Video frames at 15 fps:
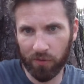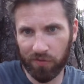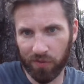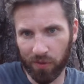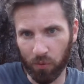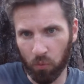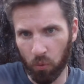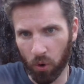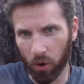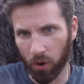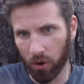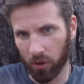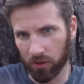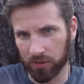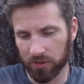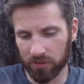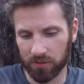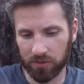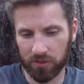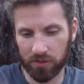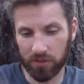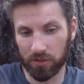for the world
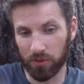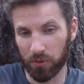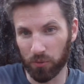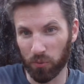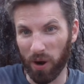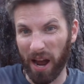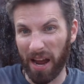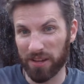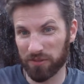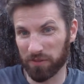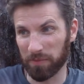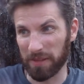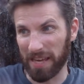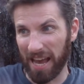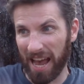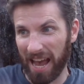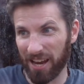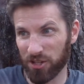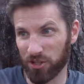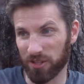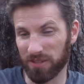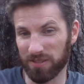to rise from the
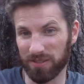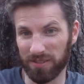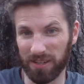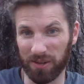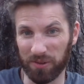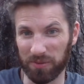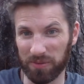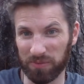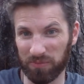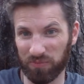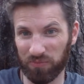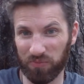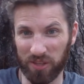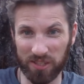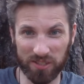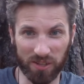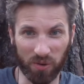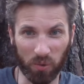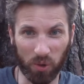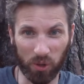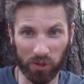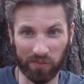ashes, and things in the
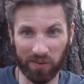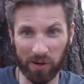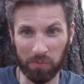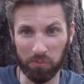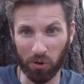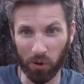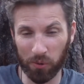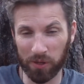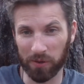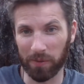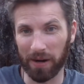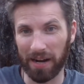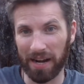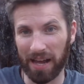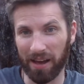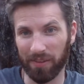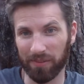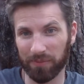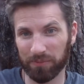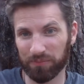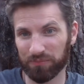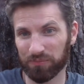world are very broken right now.
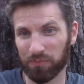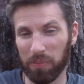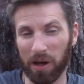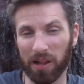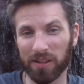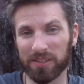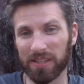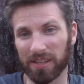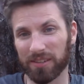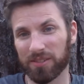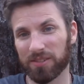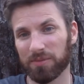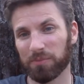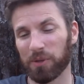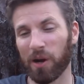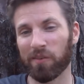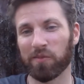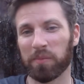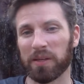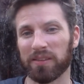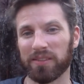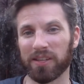Politics,
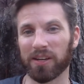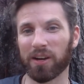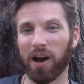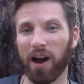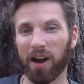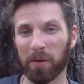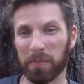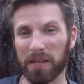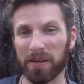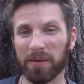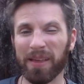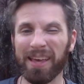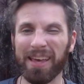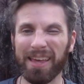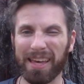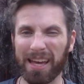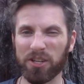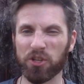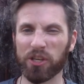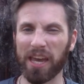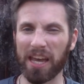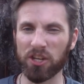government, the economy,
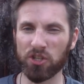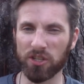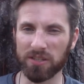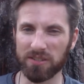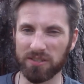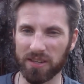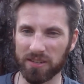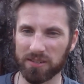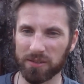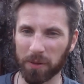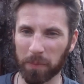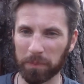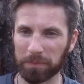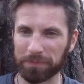education system,